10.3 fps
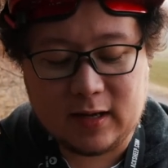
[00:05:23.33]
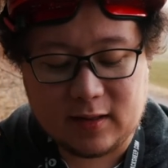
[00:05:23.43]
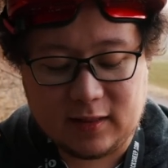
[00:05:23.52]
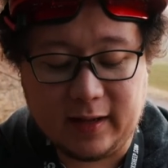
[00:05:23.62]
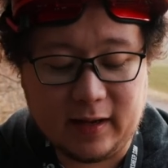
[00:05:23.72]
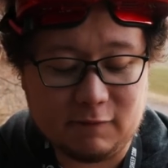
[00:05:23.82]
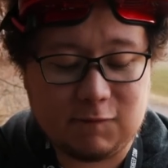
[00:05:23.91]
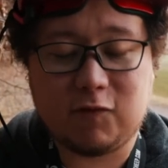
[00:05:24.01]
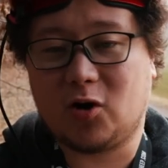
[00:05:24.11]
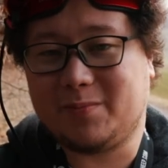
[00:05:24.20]
the
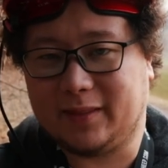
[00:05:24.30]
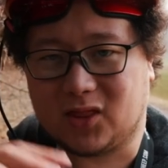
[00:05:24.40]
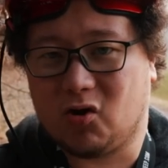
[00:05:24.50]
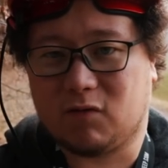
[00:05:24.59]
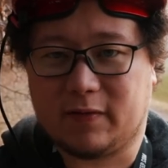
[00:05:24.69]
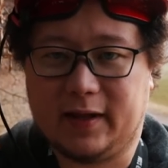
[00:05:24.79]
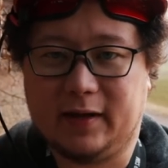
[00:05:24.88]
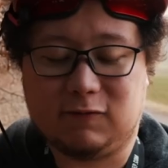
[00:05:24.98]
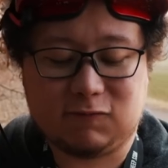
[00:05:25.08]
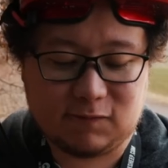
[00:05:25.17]
format of
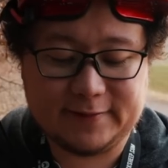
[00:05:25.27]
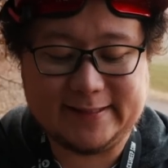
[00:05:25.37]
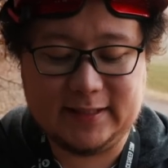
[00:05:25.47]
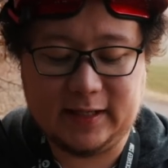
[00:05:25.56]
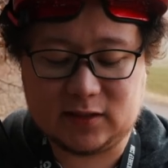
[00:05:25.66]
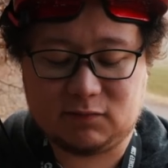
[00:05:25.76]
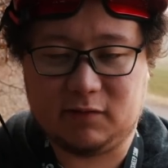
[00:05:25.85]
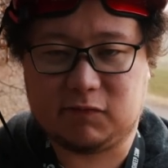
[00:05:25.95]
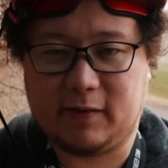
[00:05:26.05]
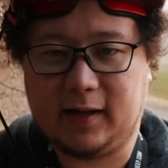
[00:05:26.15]
the
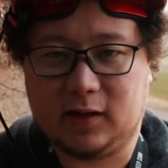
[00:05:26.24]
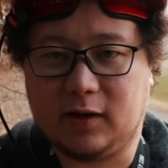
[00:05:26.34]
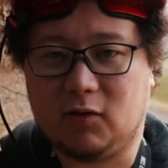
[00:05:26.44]
CSV file,